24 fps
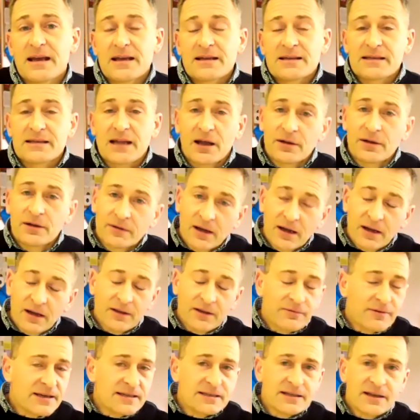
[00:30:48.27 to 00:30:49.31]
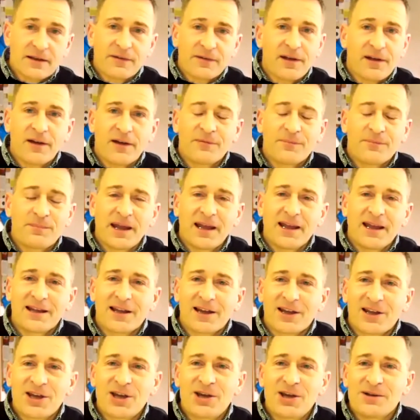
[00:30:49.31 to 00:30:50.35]
So at the risk of
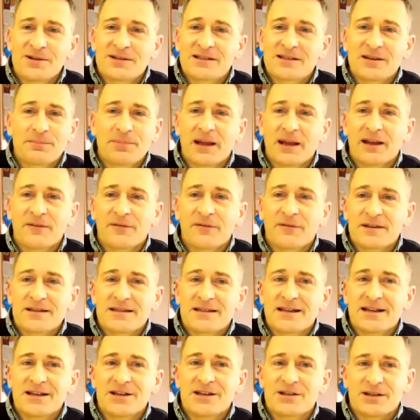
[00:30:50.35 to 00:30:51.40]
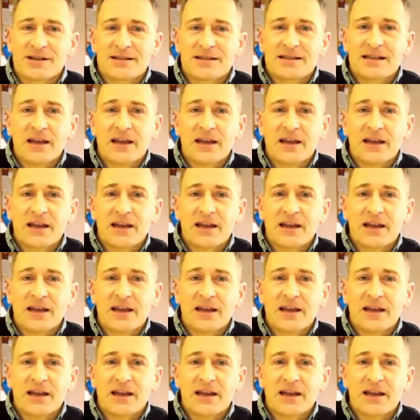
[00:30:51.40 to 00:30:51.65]
being accused of being facetious,